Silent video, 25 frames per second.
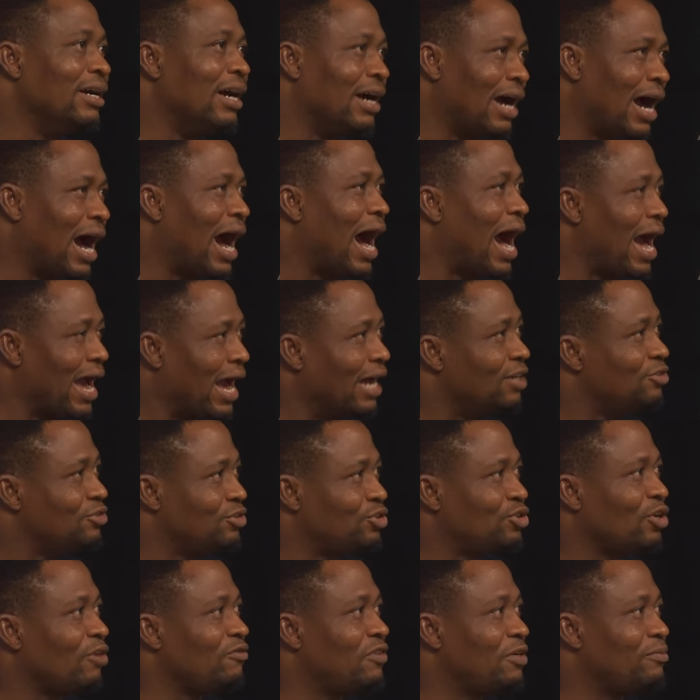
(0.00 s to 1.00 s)
I had
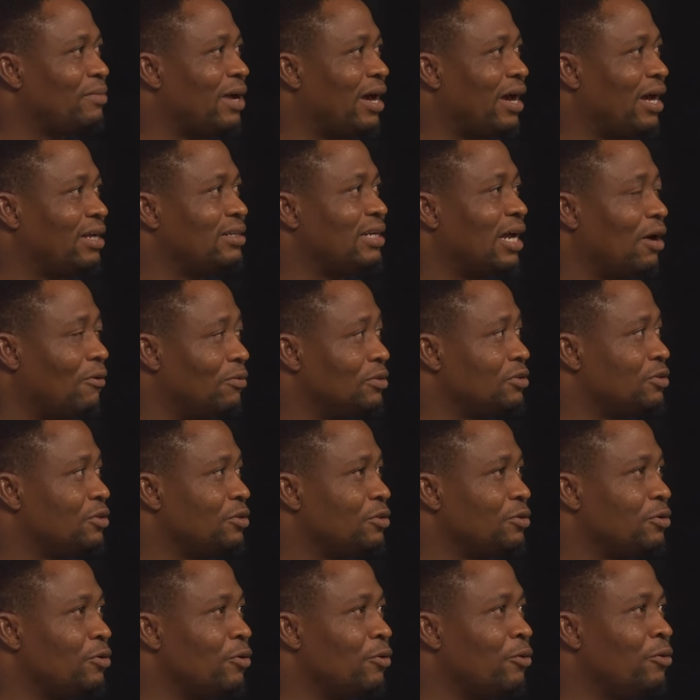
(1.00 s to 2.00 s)
resolved in my heart that I was going to
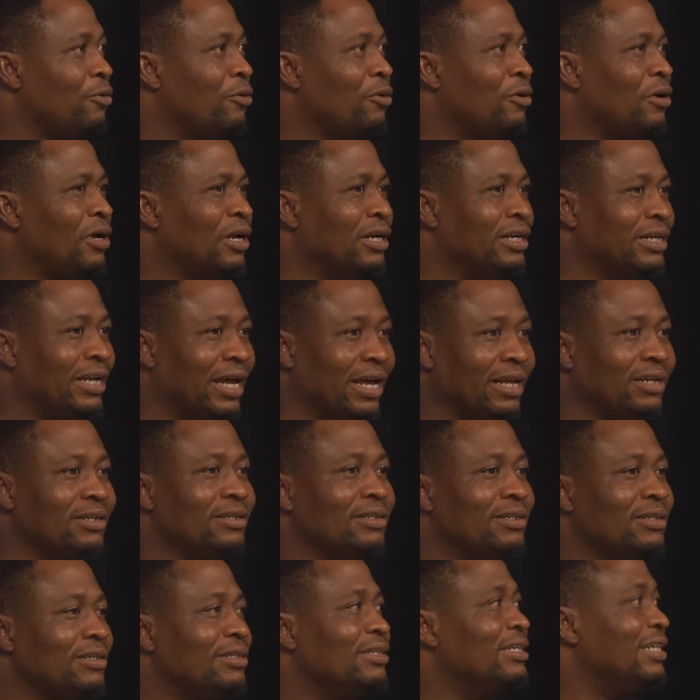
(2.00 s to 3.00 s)
go. Then
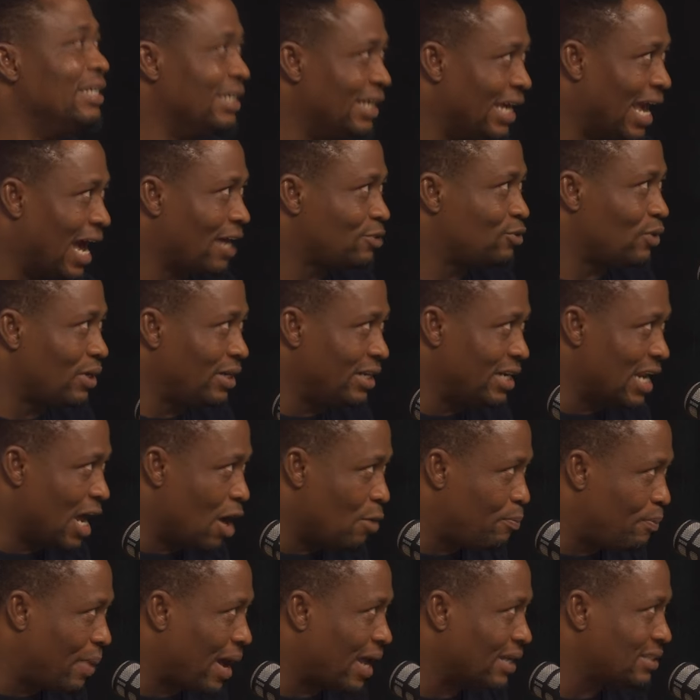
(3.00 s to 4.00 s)
he actually now
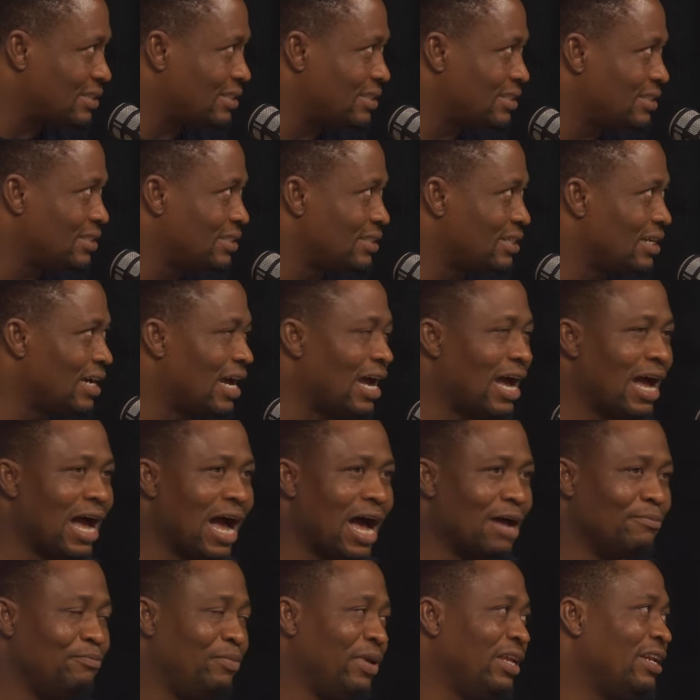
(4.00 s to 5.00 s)
passed.
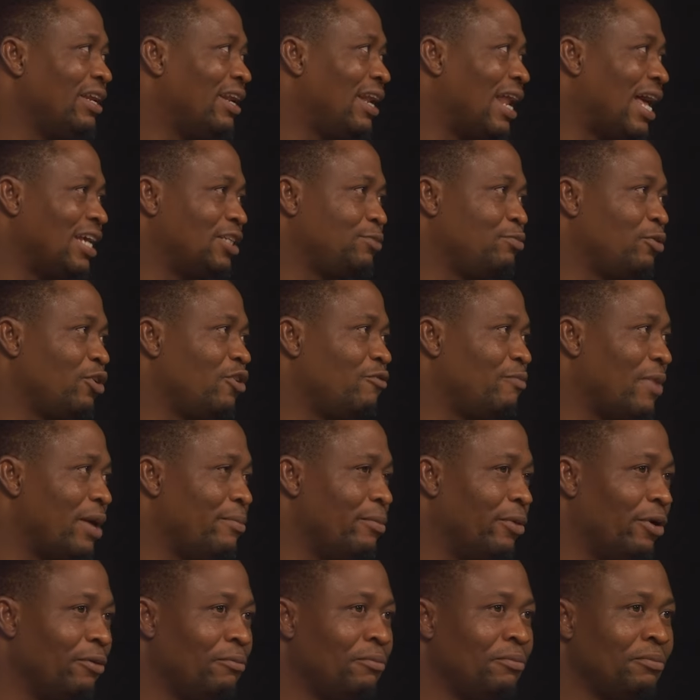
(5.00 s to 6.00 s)
And being the last born of my
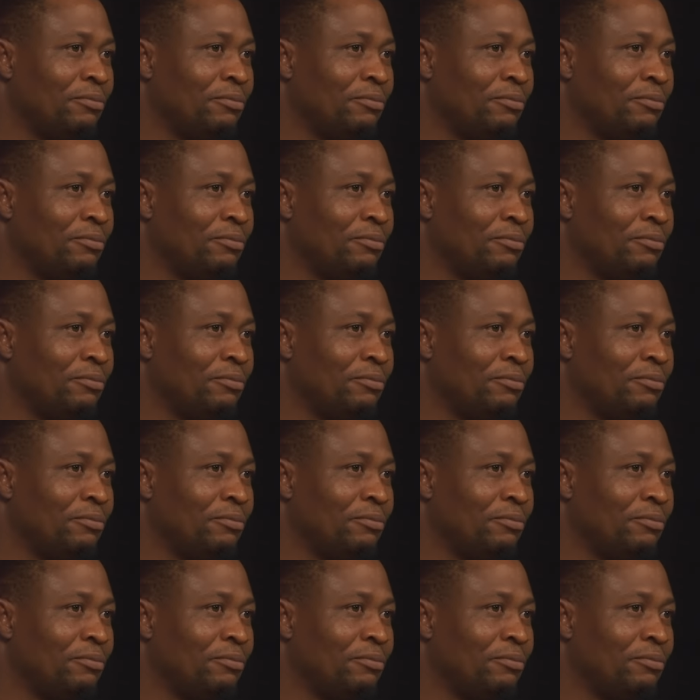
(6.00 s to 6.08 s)
mom,